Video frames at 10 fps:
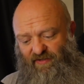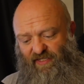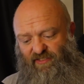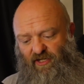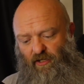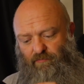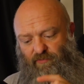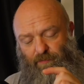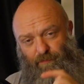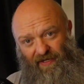This
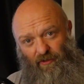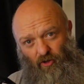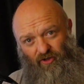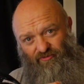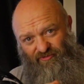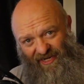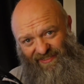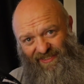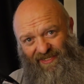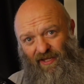comes pin lock
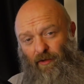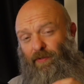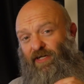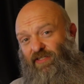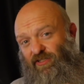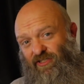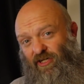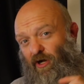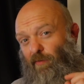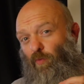ready, but it doesn't
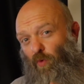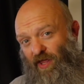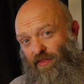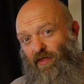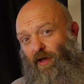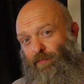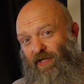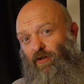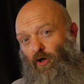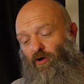come with a
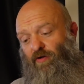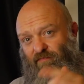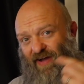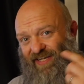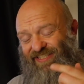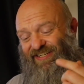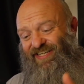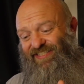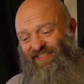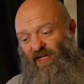pin lock visor
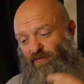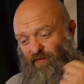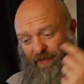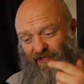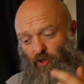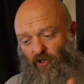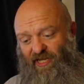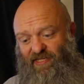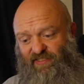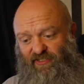itself, a pin lock
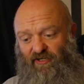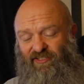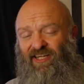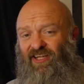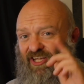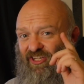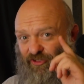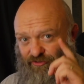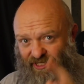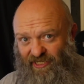insert.
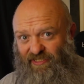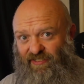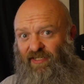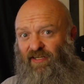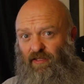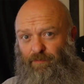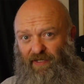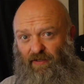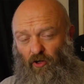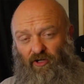You need the
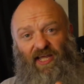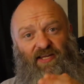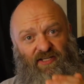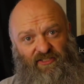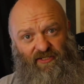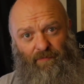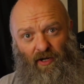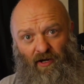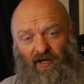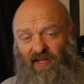pin lock. In the
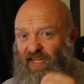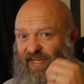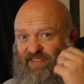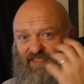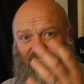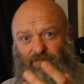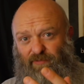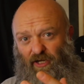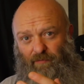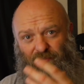summer, it
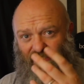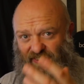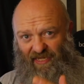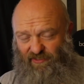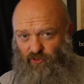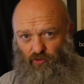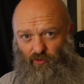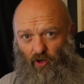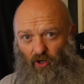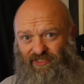steams up because it gets too
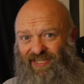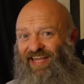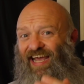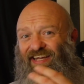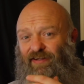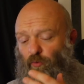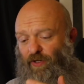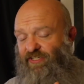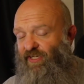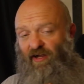hot, and in the
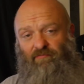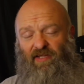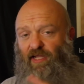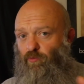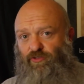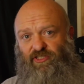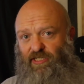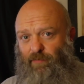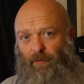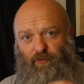winter, it will
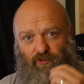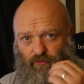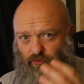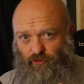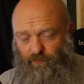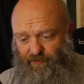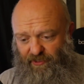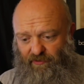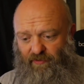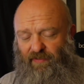steam up as soon as you
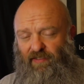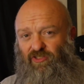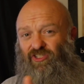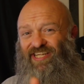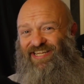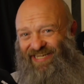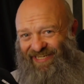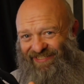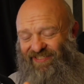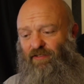breathe. So you
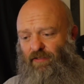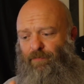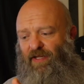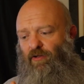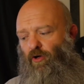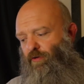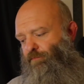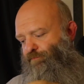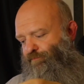need the pin lock.